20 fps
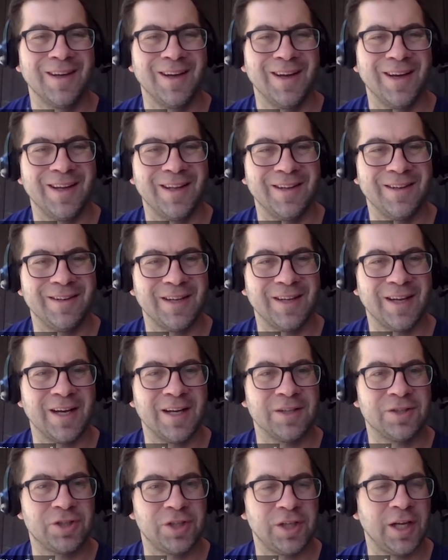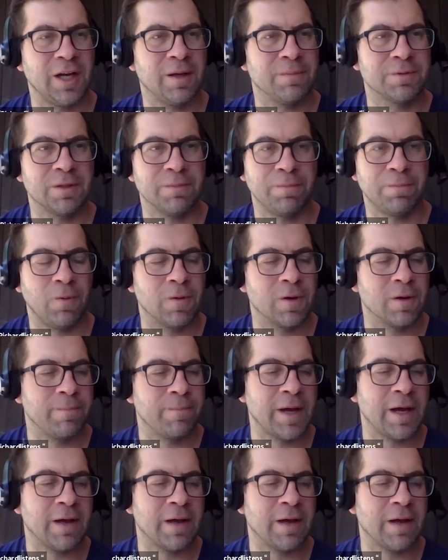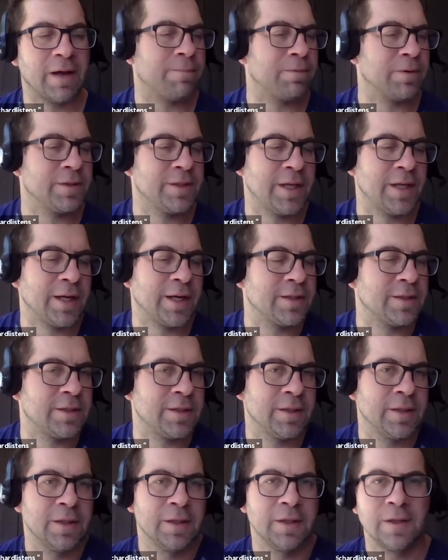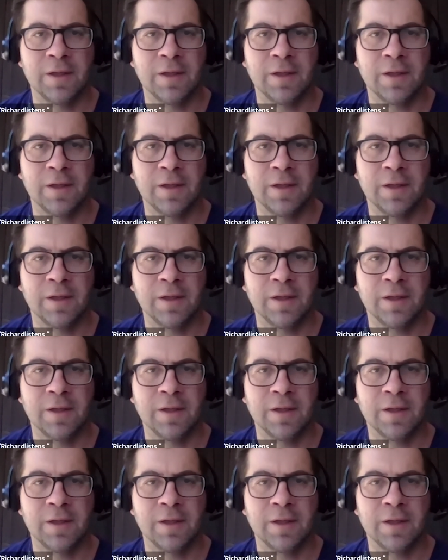and she helped support about how to protect